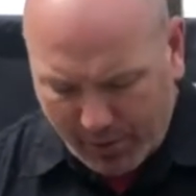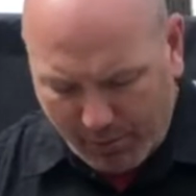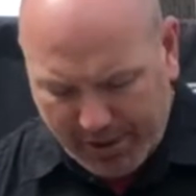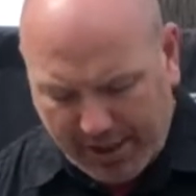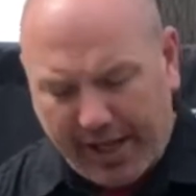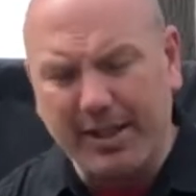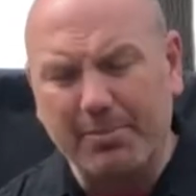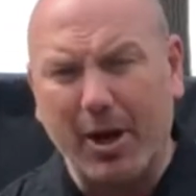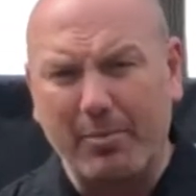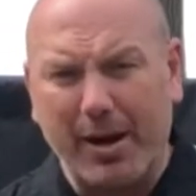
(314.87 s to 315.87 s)
When you're cutting the
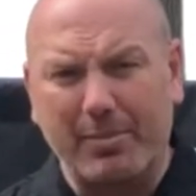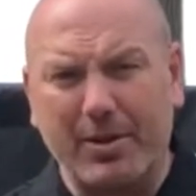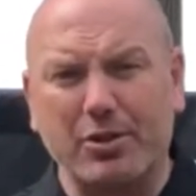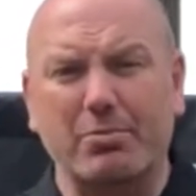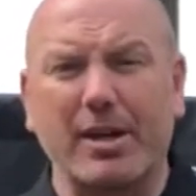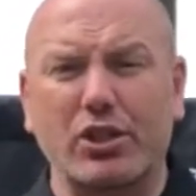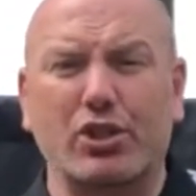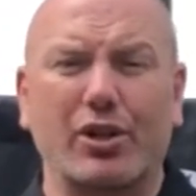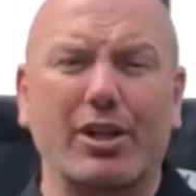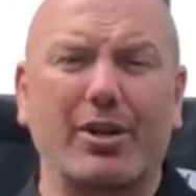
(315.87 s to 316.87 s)
bell peppers, make
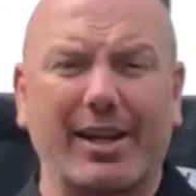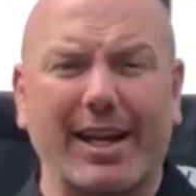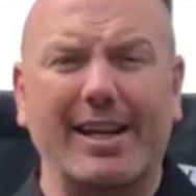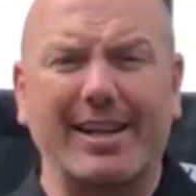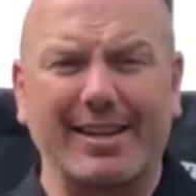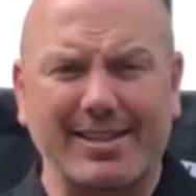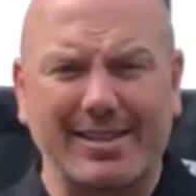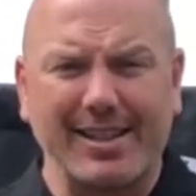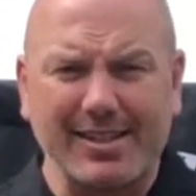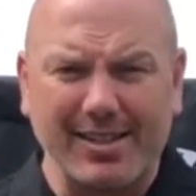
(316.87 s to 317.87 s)
sure you don't get any of the
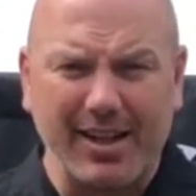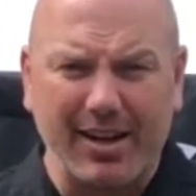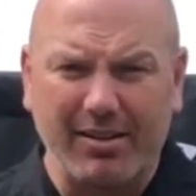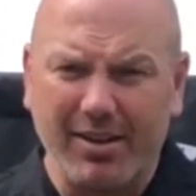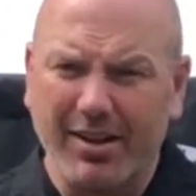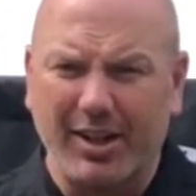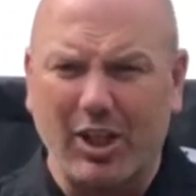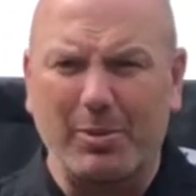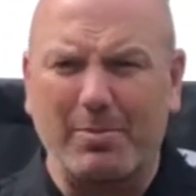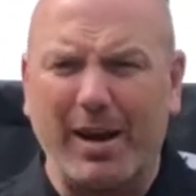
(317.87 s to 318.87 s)
seeds in there.
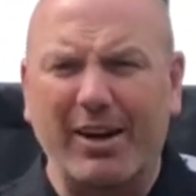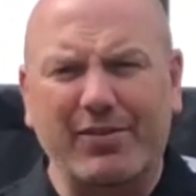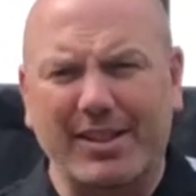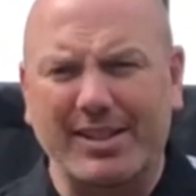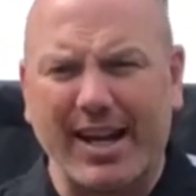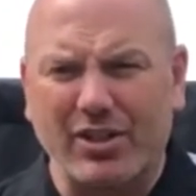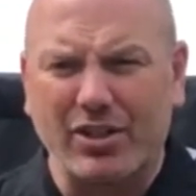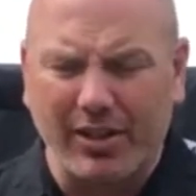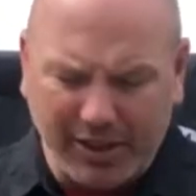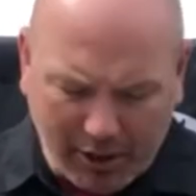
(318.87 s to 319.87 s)
They'll be bad for the
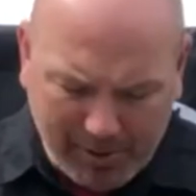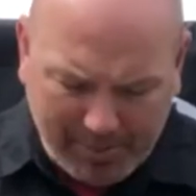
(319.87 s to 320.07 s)
texture and they'll be